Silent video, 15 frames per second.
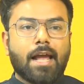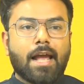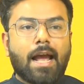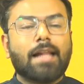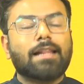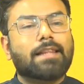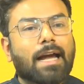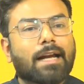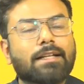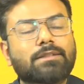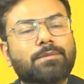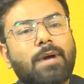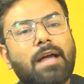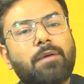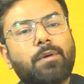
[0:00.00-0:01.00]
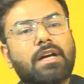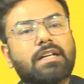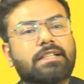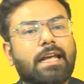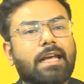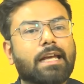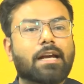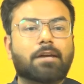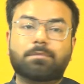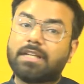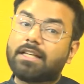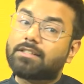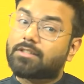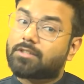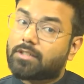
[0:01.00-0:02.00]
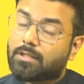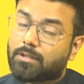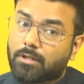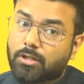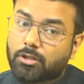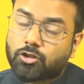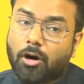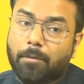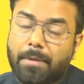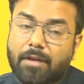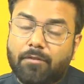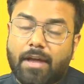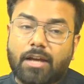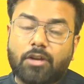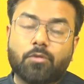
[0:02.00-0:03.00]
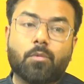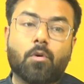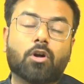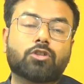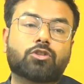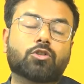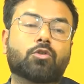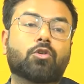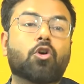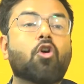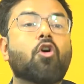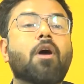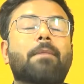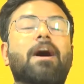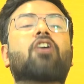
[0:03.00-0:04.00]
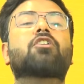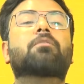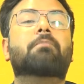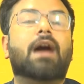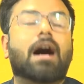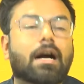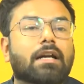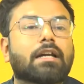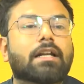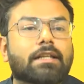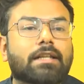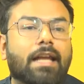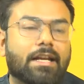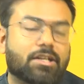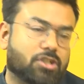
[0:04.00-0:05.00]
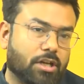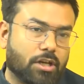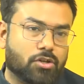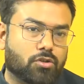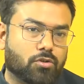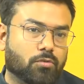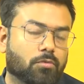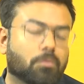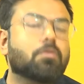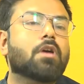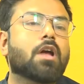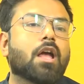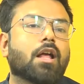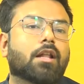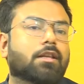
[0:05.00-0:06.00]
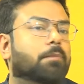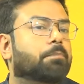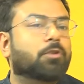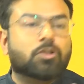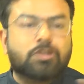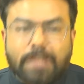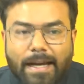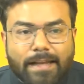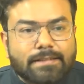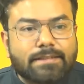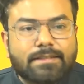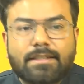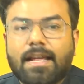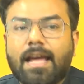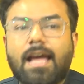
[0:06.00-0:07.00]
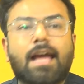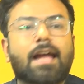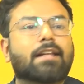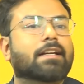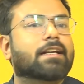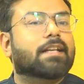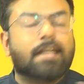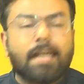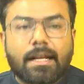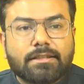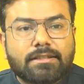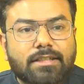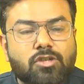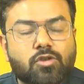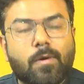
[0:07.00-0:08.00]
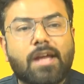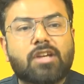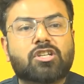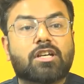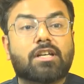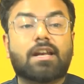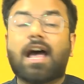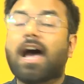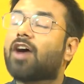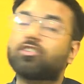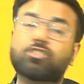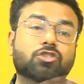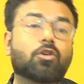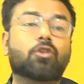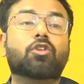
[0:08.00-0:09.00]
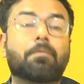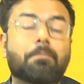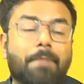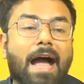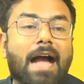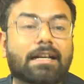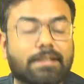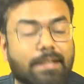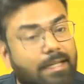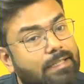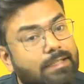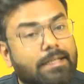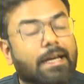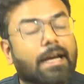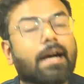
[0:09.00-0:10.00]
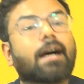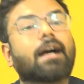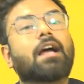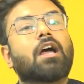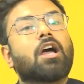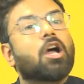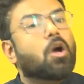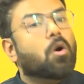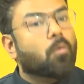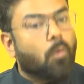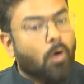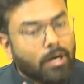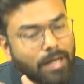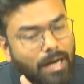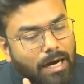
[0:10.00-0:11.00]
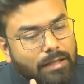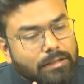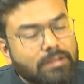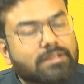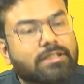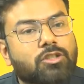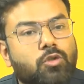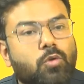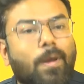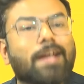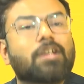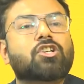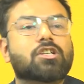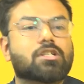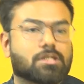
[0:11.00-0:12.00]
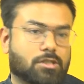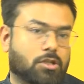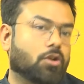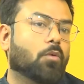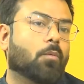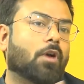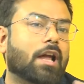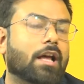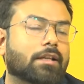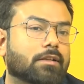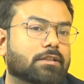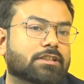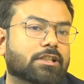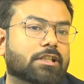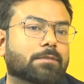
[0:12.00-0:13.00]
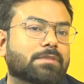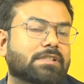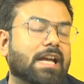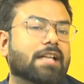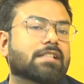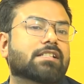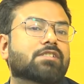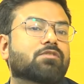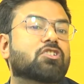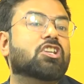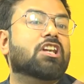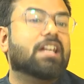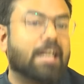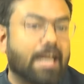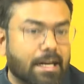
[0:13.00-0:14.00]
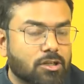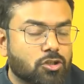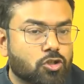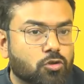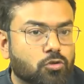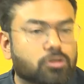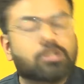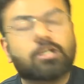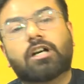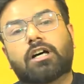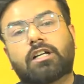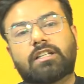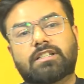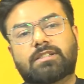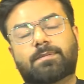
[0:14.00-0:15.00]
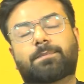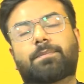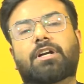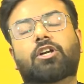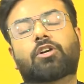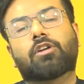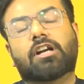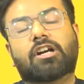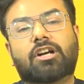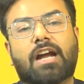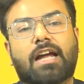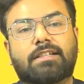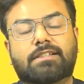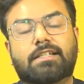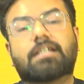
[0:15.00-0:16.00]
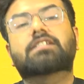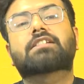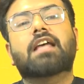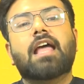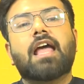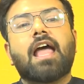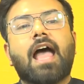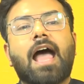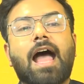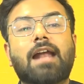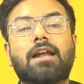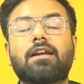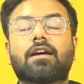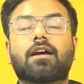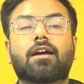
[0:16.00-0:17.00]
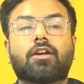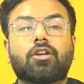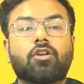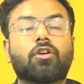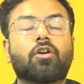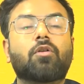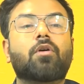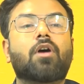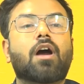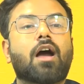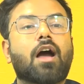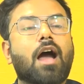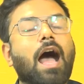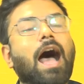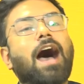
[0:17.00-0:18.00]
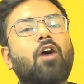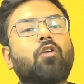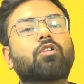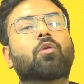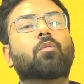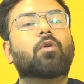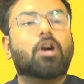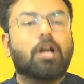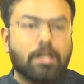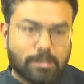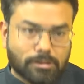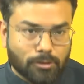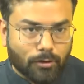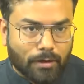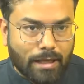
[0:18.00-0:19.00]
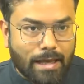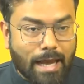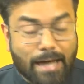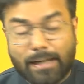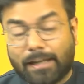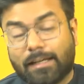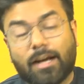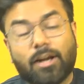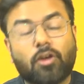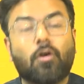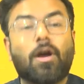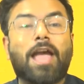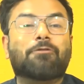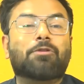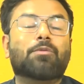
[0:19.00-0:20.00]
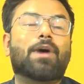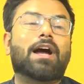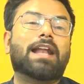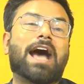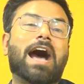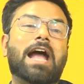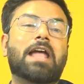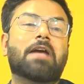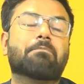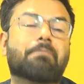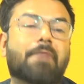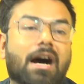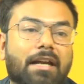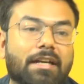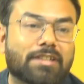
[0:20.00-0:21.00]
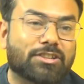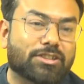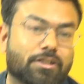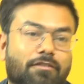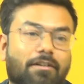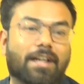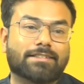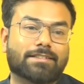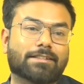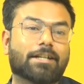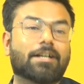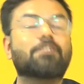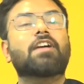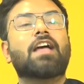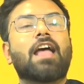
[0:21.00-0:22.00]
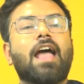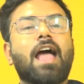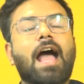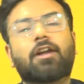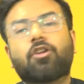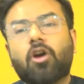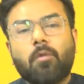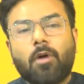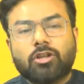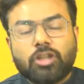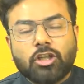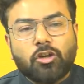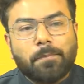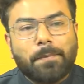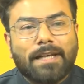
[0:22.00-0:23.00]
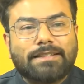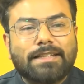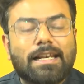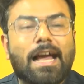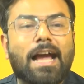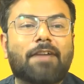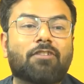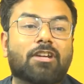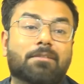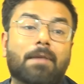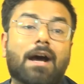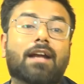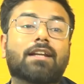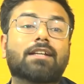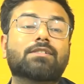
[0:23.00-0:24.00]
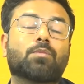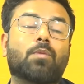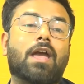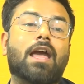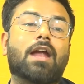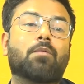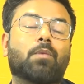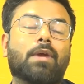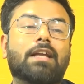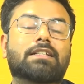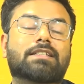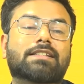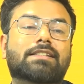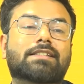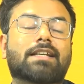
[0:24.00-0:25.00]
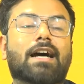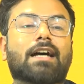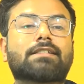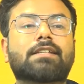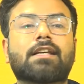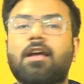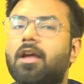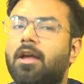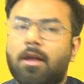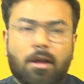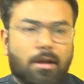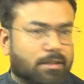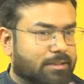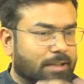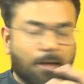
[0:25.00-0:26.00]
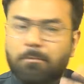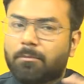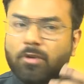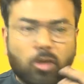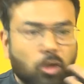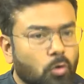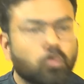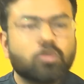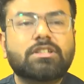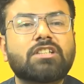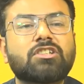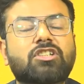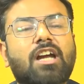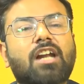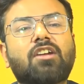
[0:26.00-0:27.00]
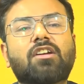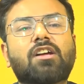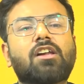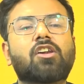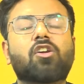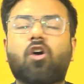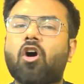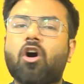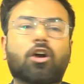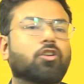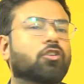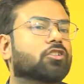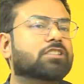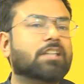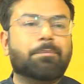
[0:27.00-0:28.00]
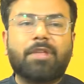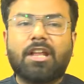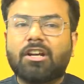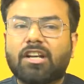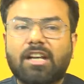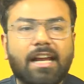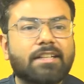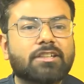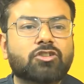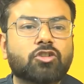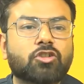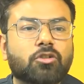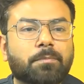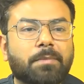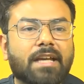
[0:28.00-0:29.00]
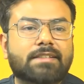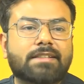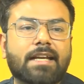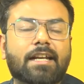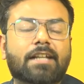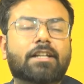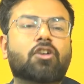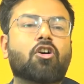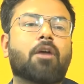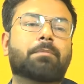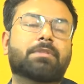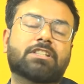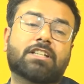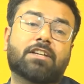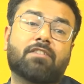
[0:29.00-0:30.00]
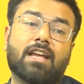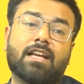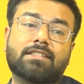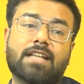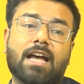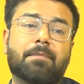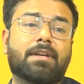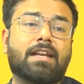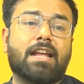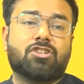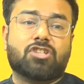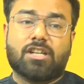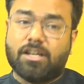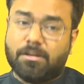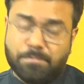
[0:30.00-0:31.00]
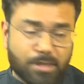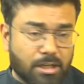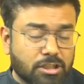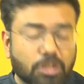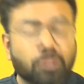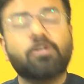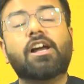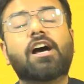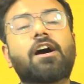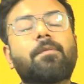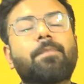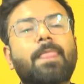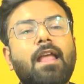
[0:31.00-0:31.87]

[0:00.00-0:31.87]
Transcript: And that is why we are taking up this topic where you want to know about Bangladesh issue, the protests there, the current situation, how is it going to impact India? What are the situations, you know, what are the circumstances which led to this particular crisis? And, you know, how the world is looking at it. Hello, everyone. I am Manas Srivastava, and you're watching UPSC Live with Manas, where we discuss some news in general or, you know, something related to UPSC and other competitive examination in particular.